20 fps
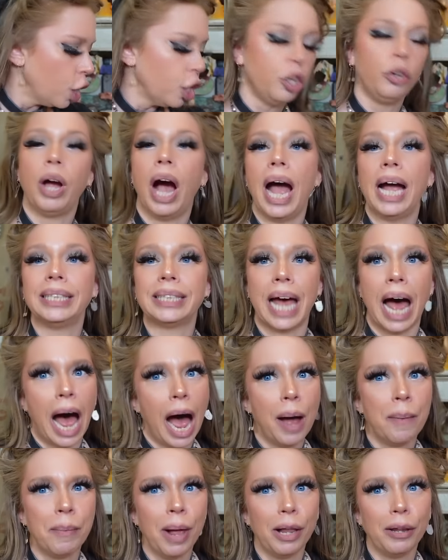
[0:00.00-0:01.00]
You guys,
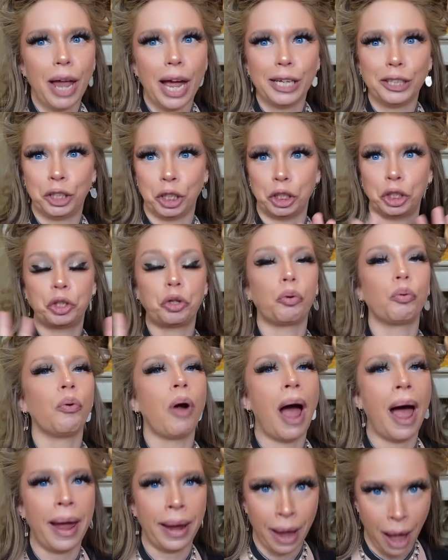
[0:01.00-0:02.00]
I'm like just
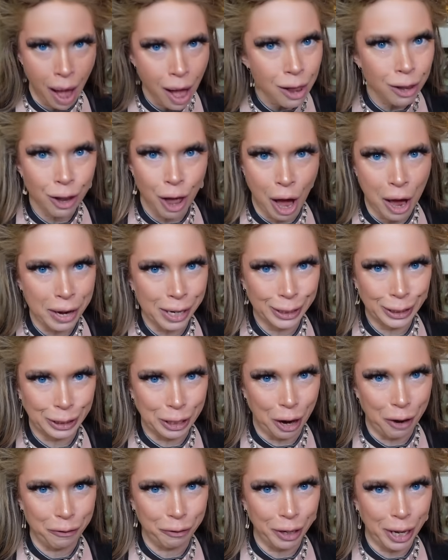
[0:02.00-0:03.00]
trying a lot of
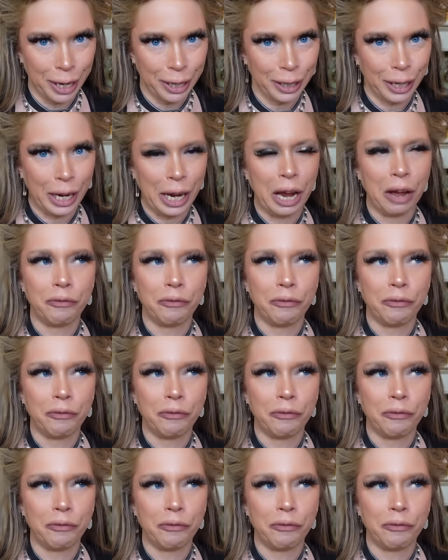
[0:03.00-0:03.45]
stuff lately.